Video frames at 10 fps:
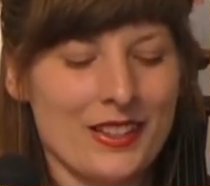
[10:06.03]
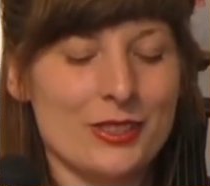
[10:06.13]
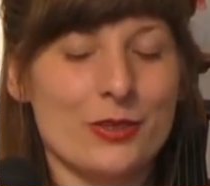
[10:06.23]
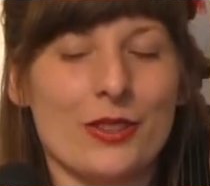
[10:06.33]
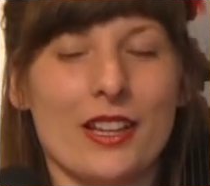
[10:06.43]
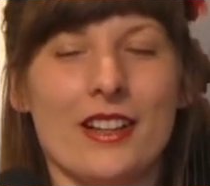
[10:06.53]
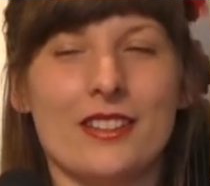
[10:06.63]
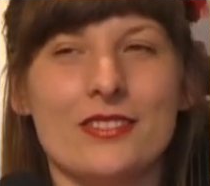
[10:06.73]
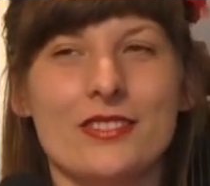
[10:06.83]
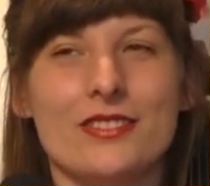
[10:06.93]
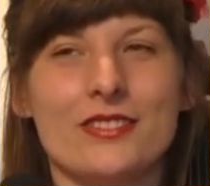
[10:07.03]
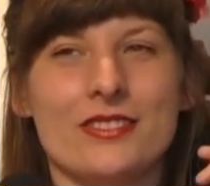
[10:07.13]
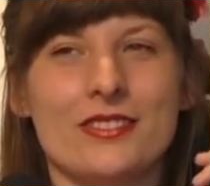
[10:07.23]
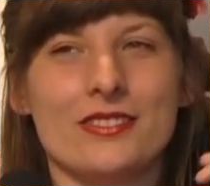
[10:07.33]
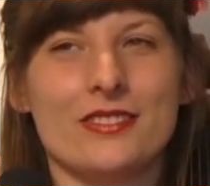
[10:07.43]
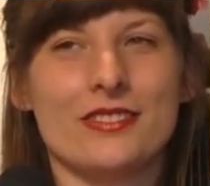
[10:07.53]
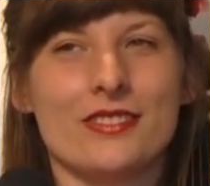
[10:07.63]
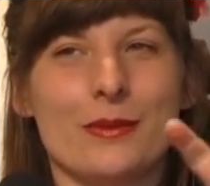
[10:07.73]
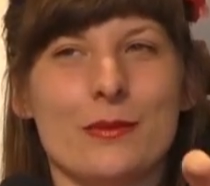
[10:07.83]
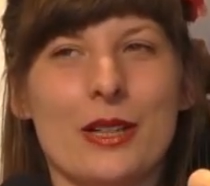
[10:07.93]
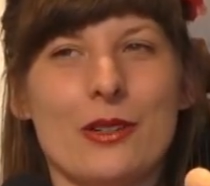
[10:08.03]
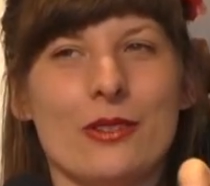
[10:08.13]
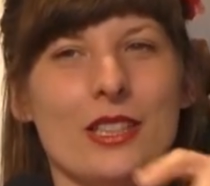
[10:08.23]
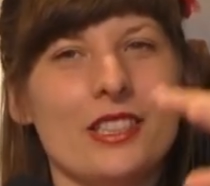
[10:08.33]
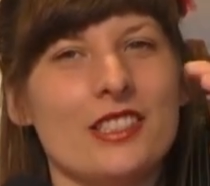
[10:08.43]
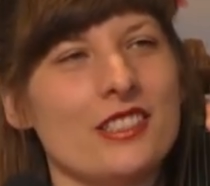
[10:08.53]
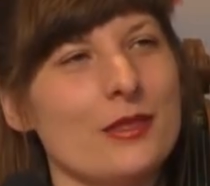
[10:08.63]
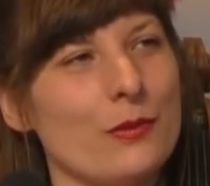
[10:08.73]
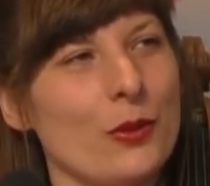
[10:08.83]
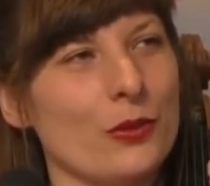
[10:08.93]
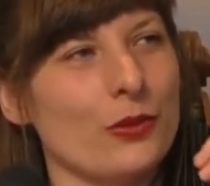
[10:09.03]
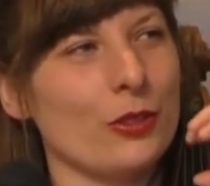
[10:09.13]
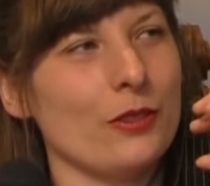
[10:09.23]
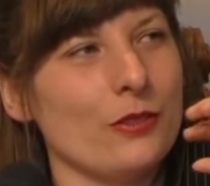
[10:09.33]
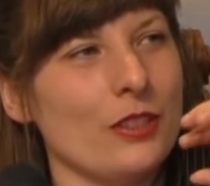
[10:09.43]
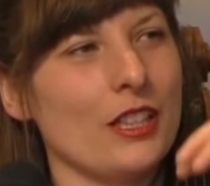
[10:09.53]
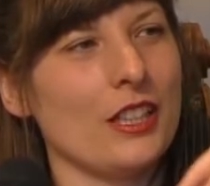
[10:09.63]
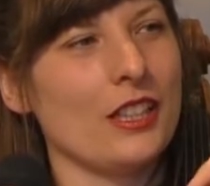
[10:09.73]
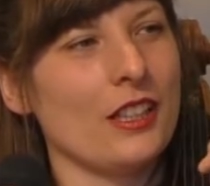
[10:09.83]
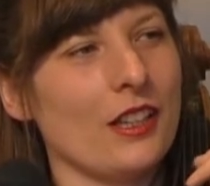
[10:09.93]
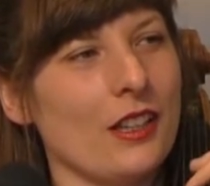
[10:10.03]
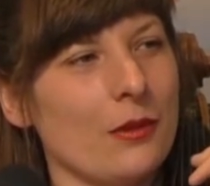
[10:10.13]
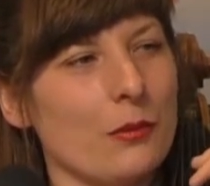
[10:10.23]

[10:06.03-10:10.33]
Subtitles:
So we have marriage, bottle, feeling,